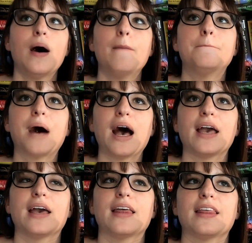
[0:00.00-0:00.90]

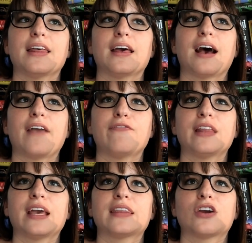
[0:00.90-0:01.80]
But I feel
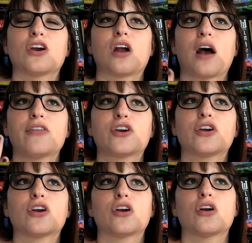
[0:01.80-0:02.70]
like there are other